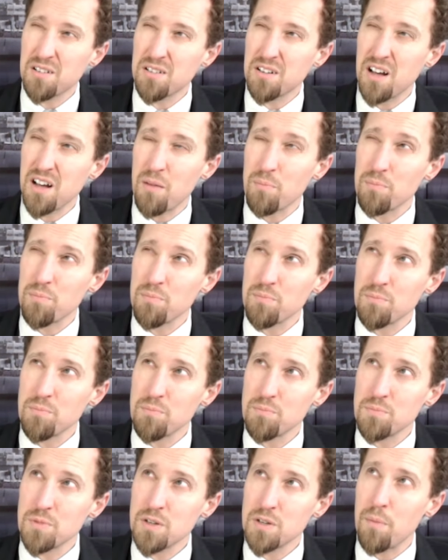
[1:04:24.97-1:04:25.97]
couple,
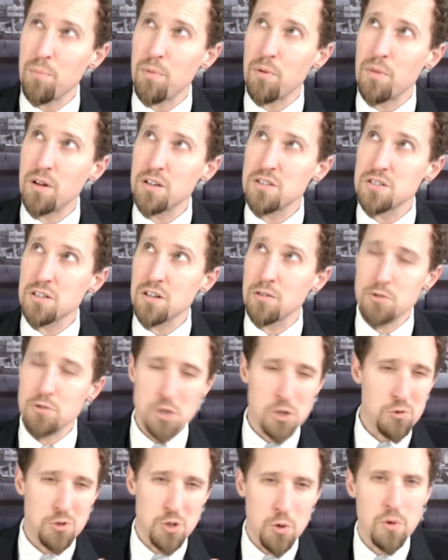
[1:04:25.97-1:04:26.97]
couple months ago,
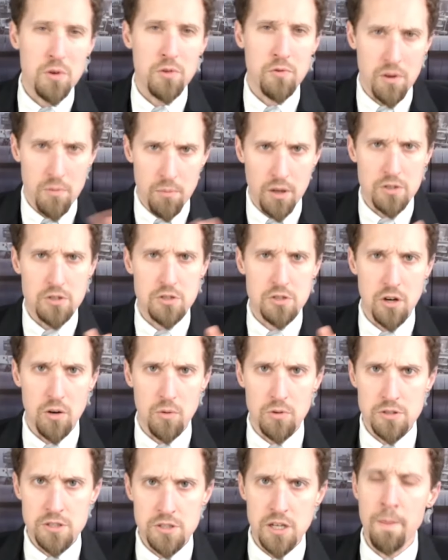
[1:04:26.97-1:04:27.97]
two two or three months ago,
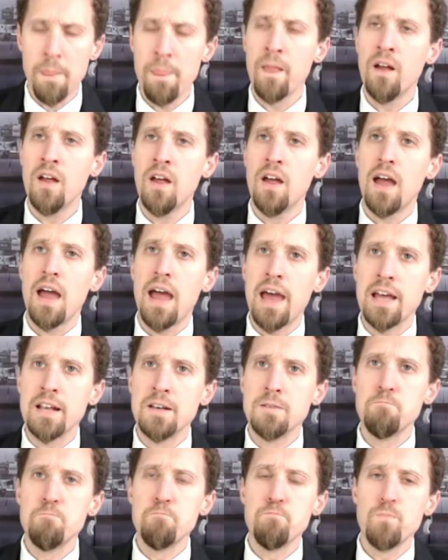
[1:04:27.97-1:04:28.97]
we'll say,
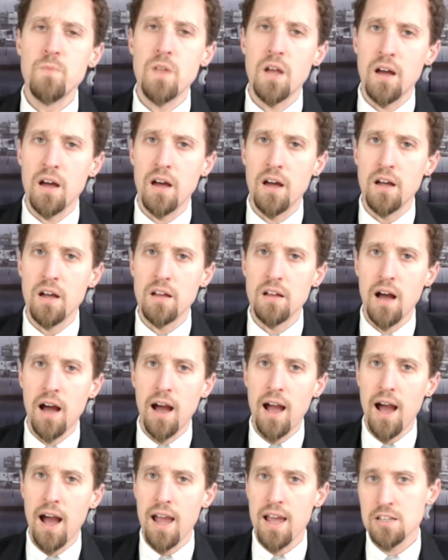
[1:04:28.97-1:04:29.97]
and uh,
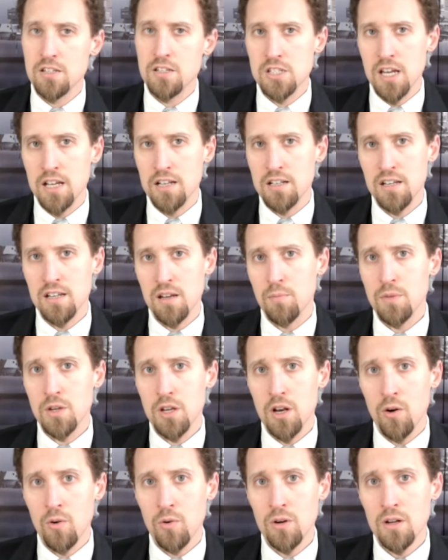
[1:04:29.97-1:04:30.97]
I, I, had said to him, you
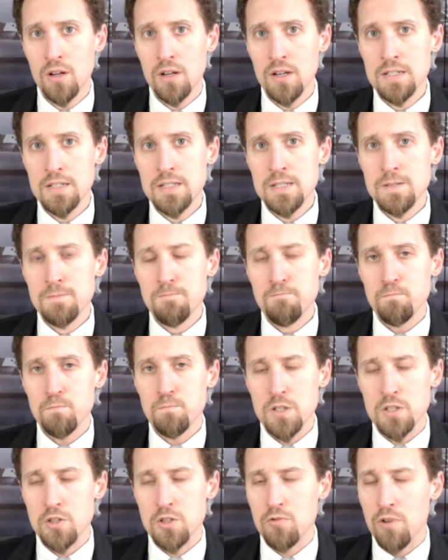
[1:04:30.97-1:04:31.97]
know,
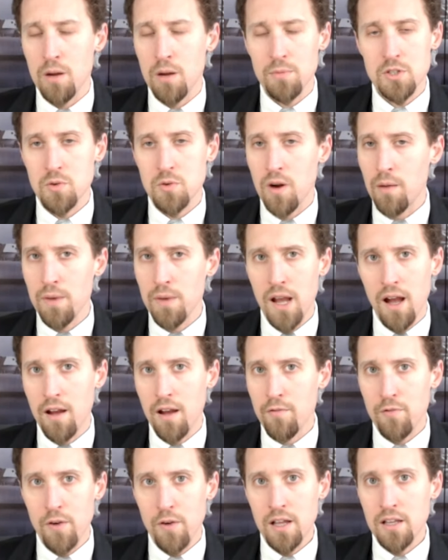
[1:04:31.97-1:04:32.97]
Mr. Ramaswamy, I,
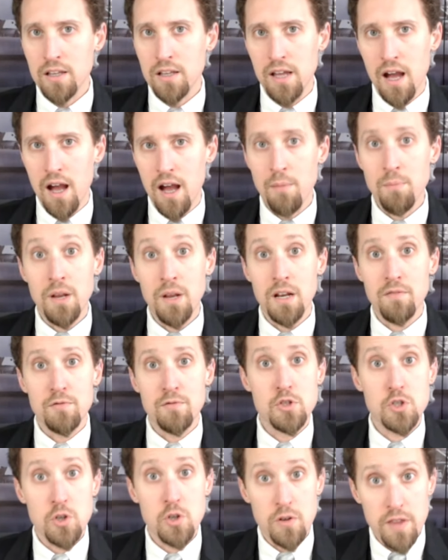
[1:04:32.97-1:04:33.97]
frankly, I, am not even
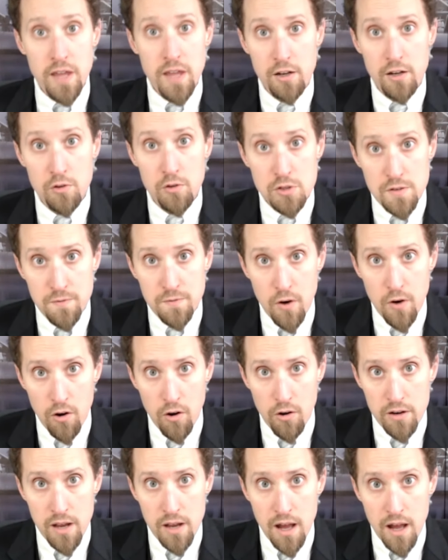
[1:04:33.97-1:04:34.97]
sure that goes
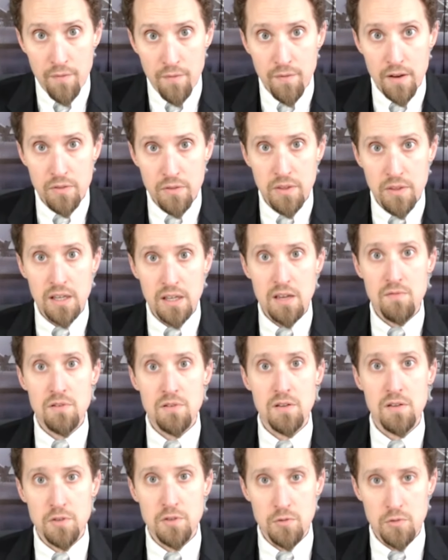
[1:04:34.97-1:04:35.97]
far enough. I think even
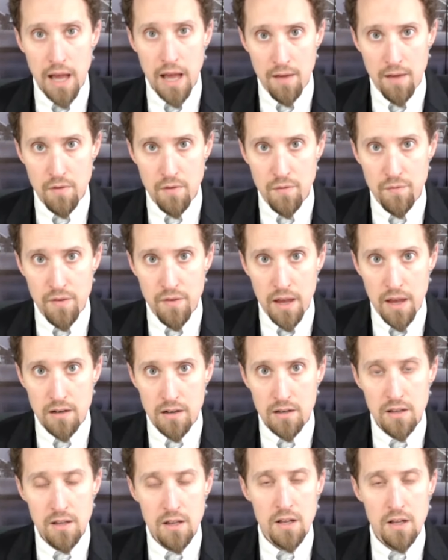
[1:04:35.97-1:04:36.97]
if you have a
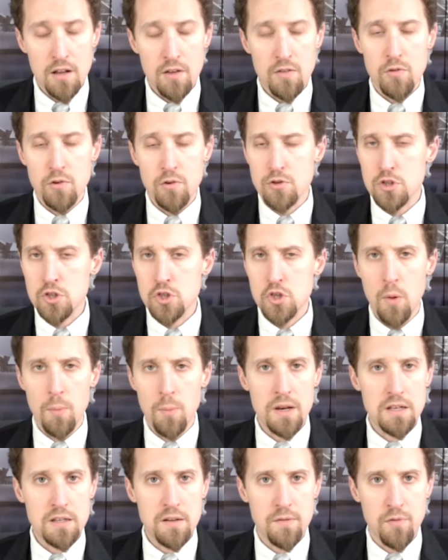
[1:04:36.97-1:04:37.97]
Fed, there's so
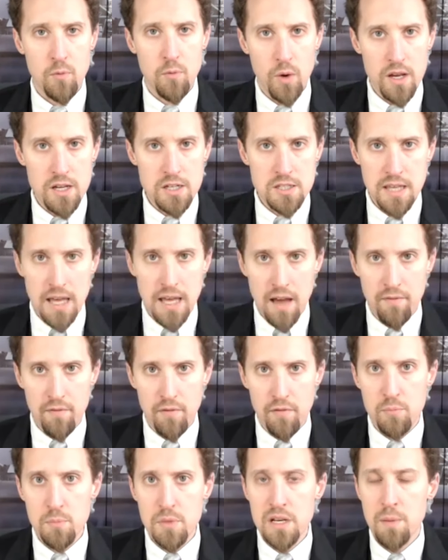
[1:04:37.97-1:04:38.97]
many different ways they have
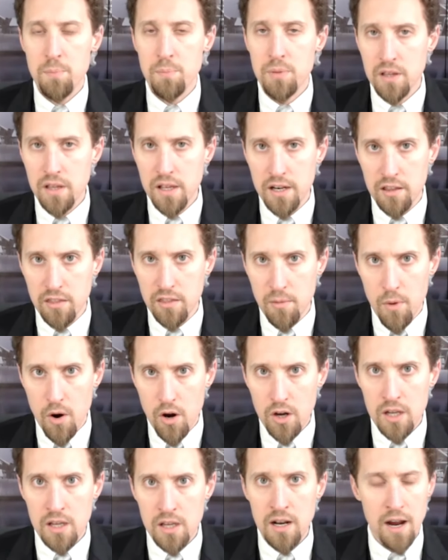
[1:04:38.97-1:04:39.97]
of manipulating the
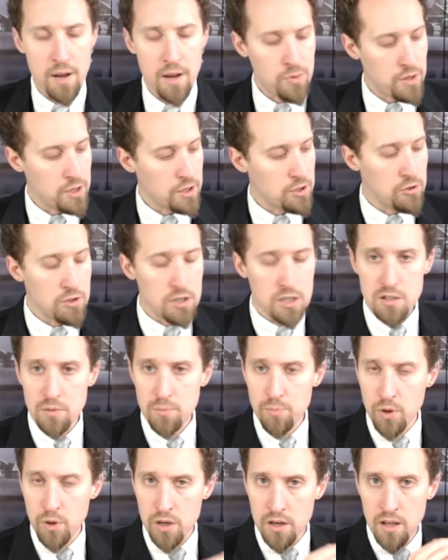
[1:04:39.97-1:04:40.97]
market. I think you need to
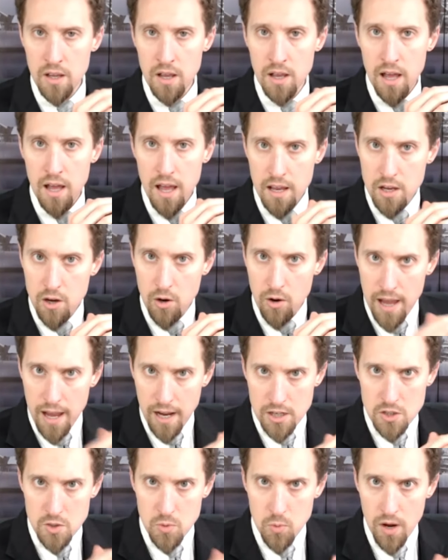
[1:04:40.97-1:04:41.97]
put a
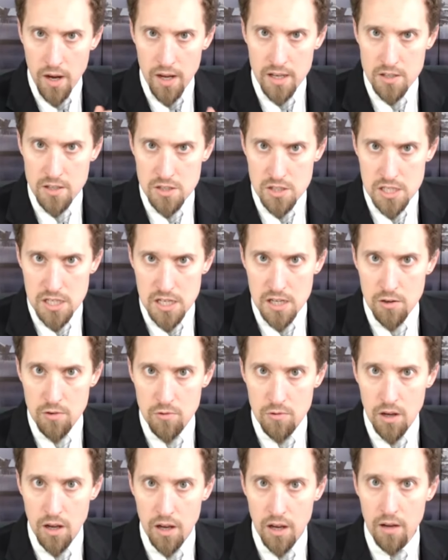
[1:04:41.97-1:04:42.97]
X, Y, and Z
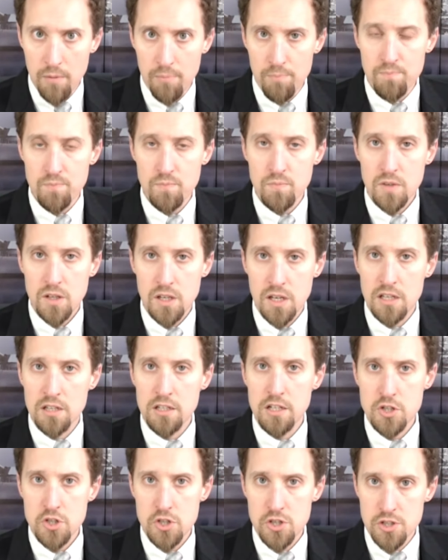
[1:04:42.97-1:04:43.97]
um,
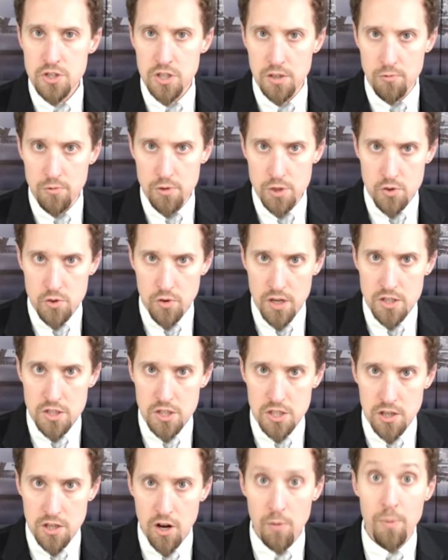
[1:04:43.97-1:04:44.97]
conditions and
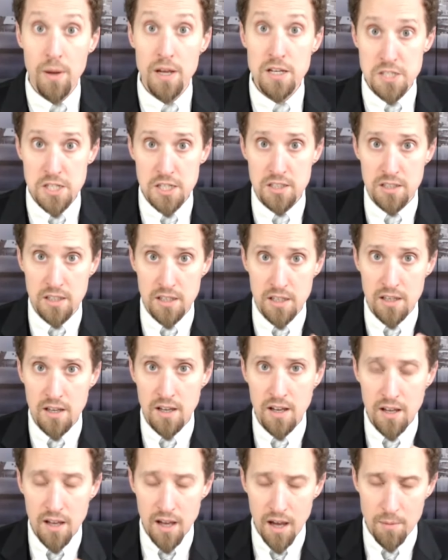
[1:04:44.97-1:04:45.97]
restraints in there. Basically,
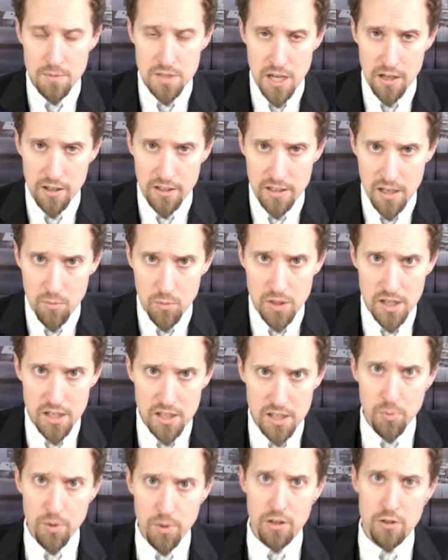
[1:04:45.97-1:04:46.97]
I'm telling him we need
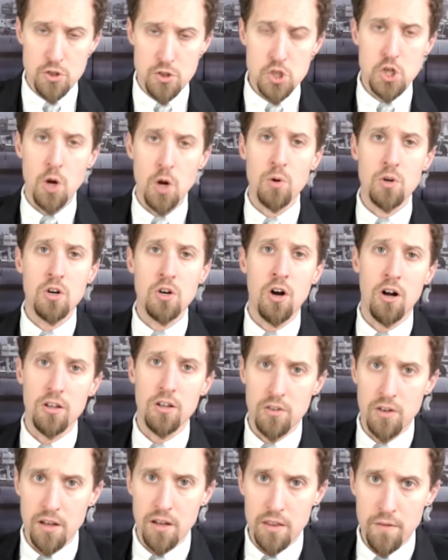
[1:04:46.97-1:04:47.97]
to put a choke
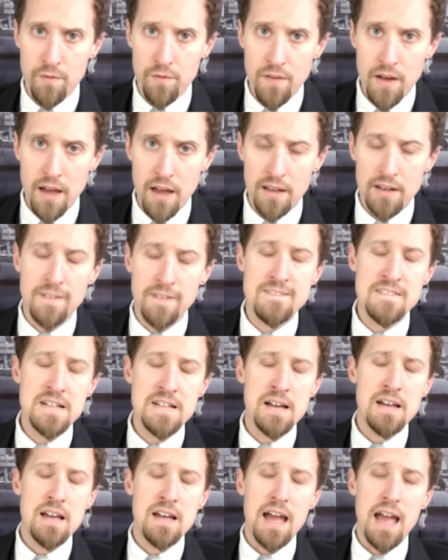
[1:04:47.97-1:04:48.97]
collar on the Fed.
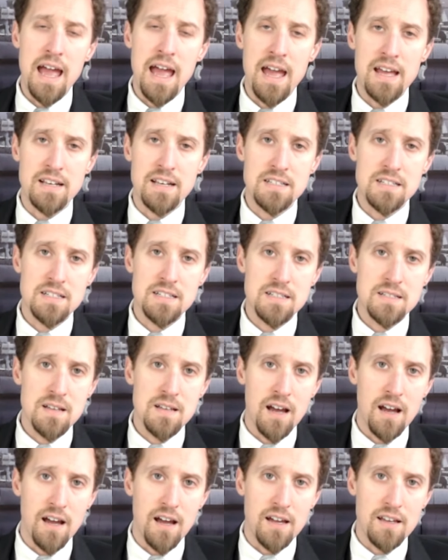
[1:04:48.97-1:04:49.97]
And
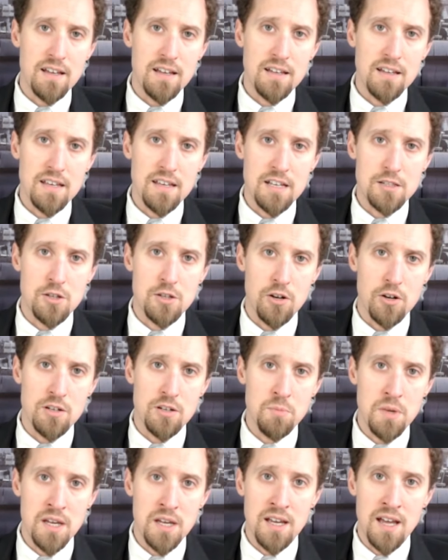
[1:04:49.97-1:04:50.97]
uh, he turned to
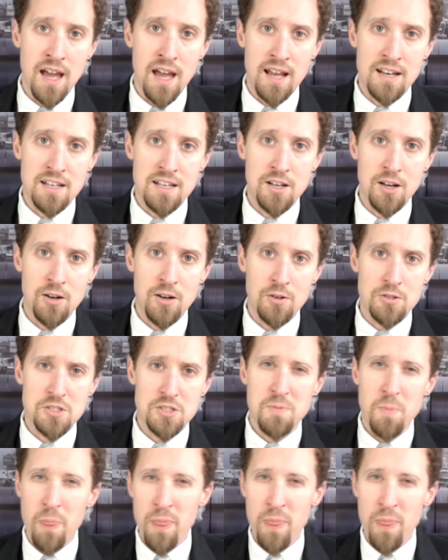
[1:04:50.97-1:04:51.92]
me and he goes,